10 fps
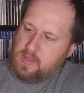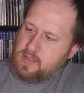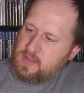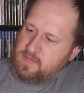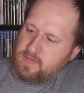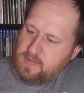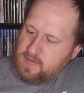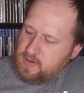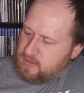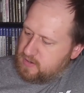This is
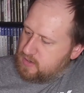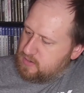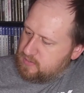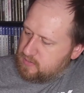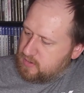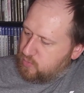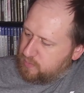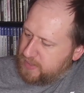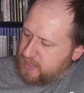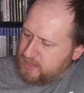another Goodwill
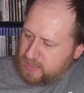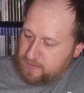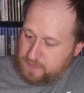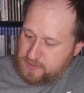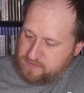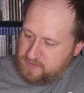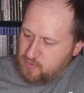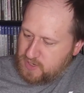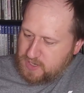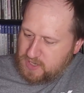bag I got for just
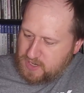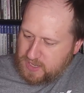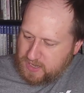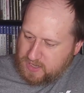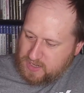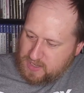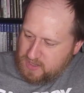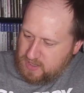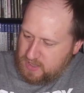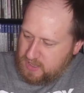$2.99,
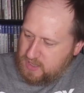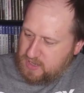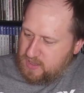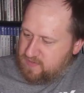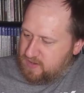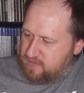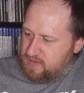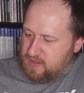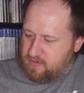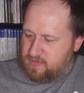and as you can
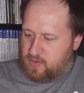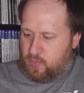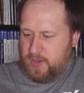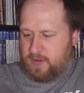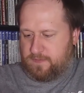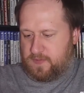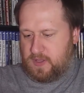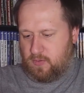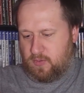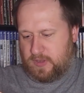see, there's quite a
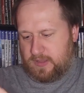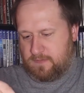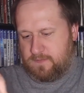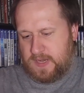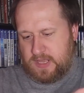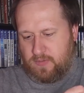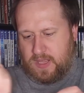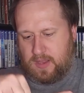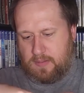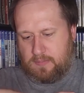few like video
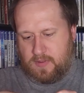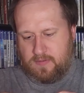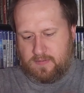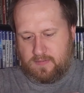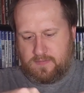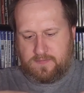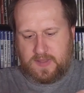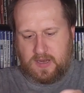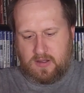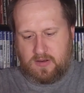game
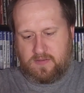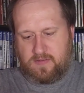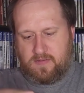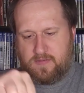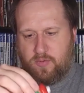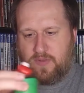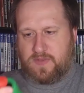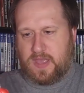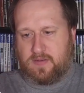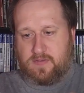figures. So we've
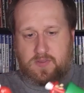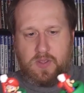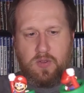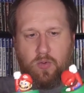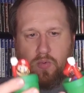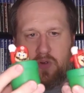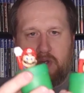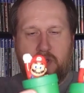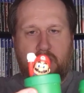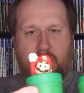got two
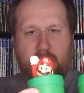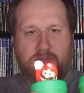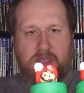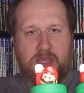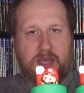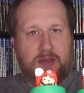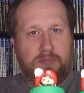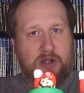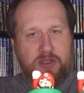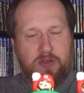of the
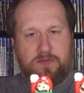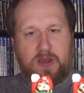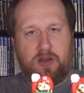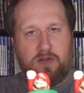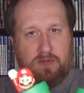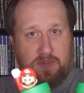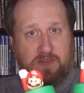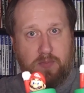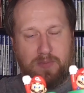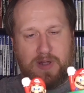Mario figure from the
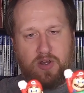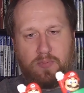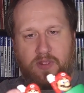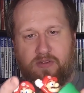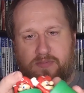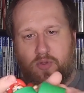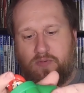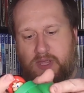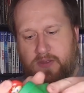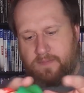Super Mario Brothers
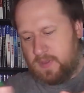movie.